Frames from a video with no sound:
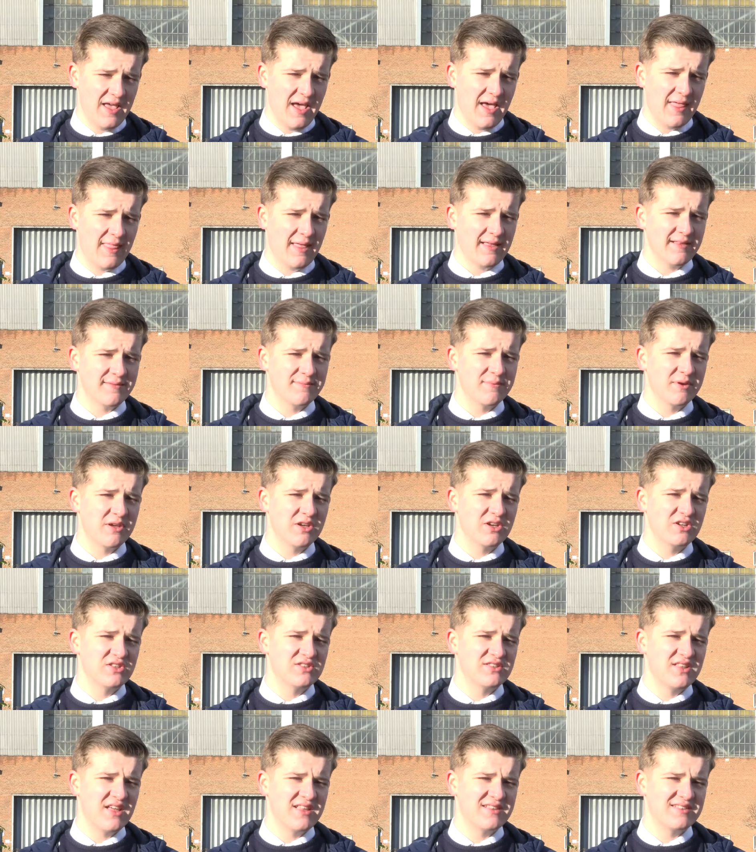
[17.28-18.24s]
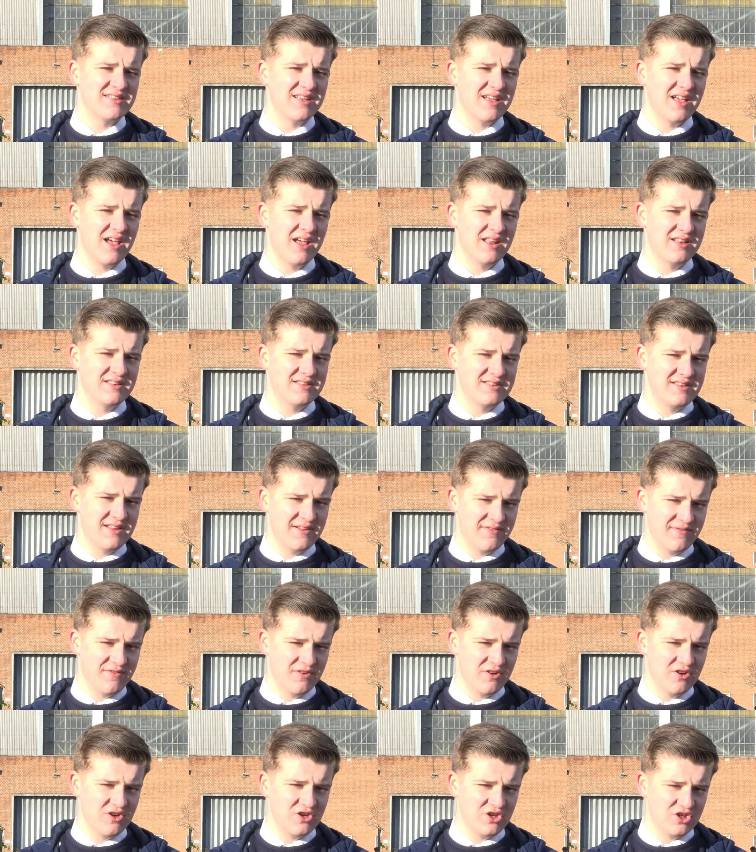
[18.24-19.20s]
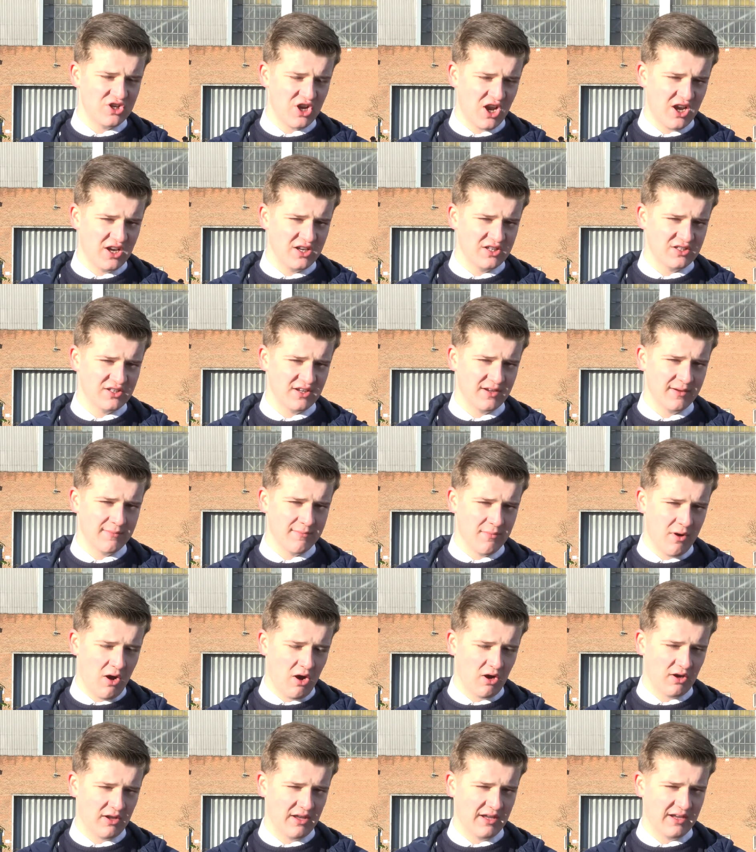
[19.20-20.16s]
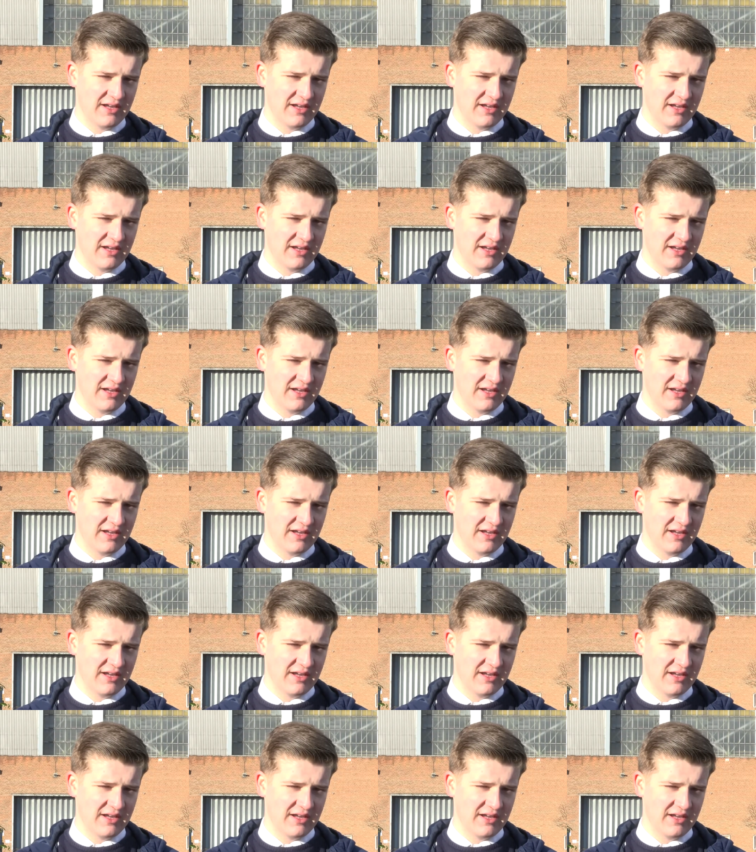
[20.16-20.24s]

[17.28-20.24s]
and that's because there's a different changing market